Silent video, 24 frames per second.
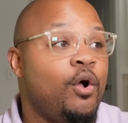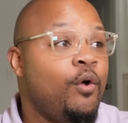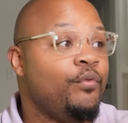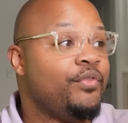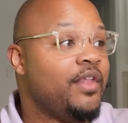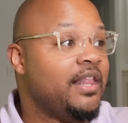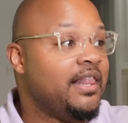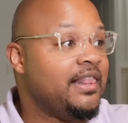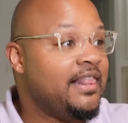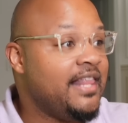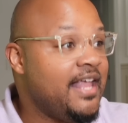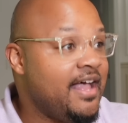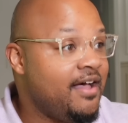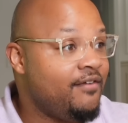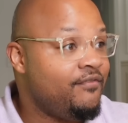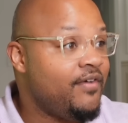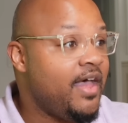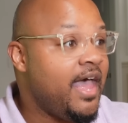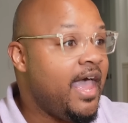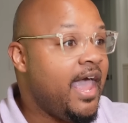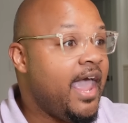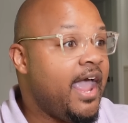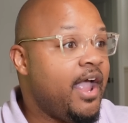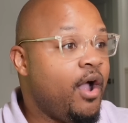on the
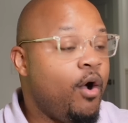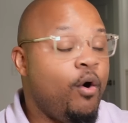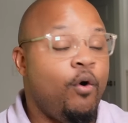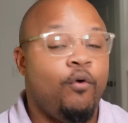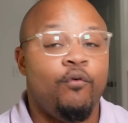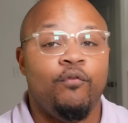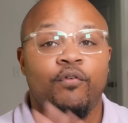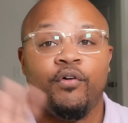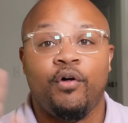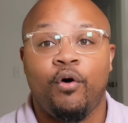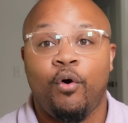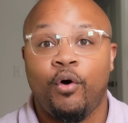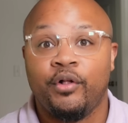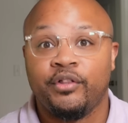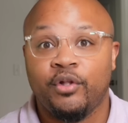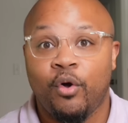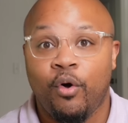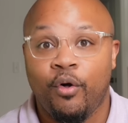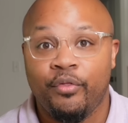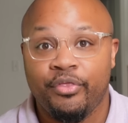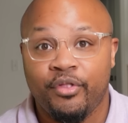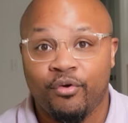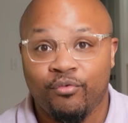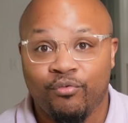left and over
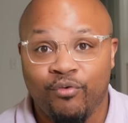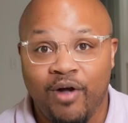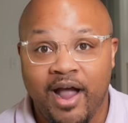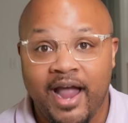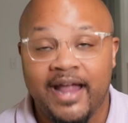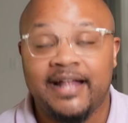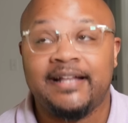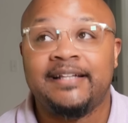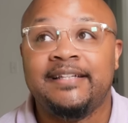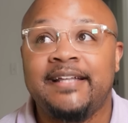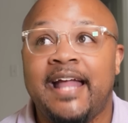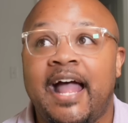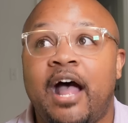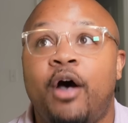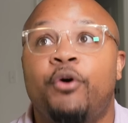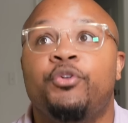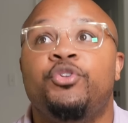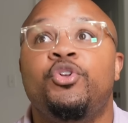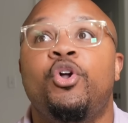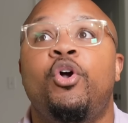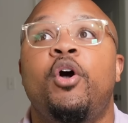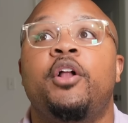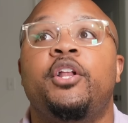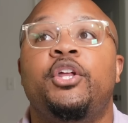on the right. Now,
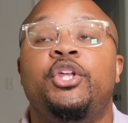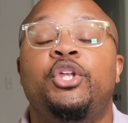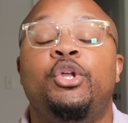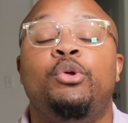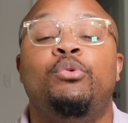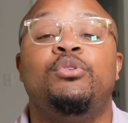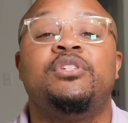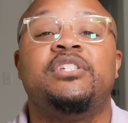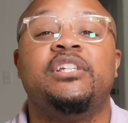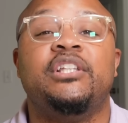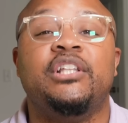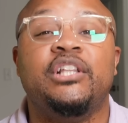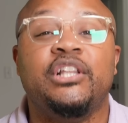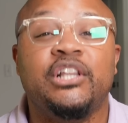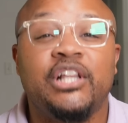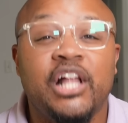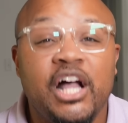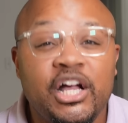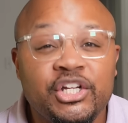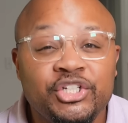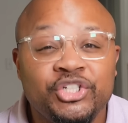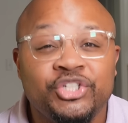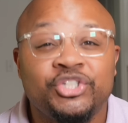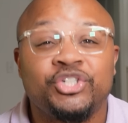you're going to use
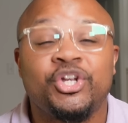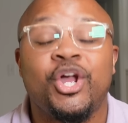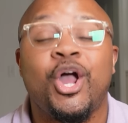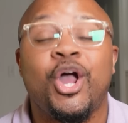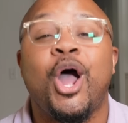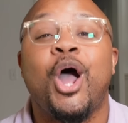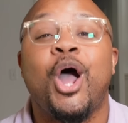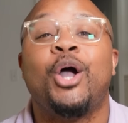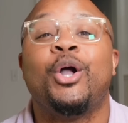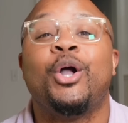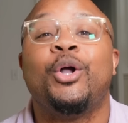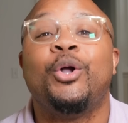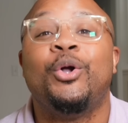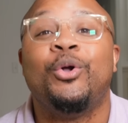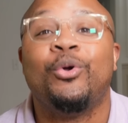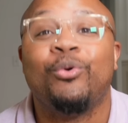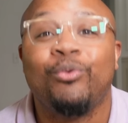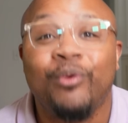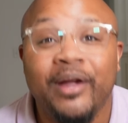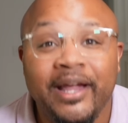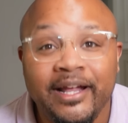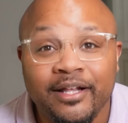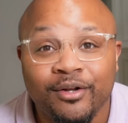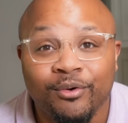lush
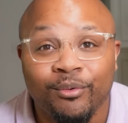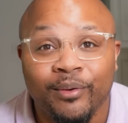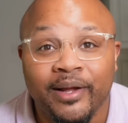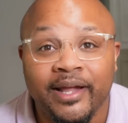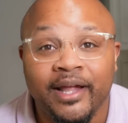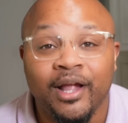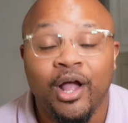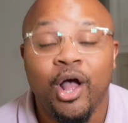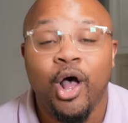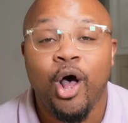greenery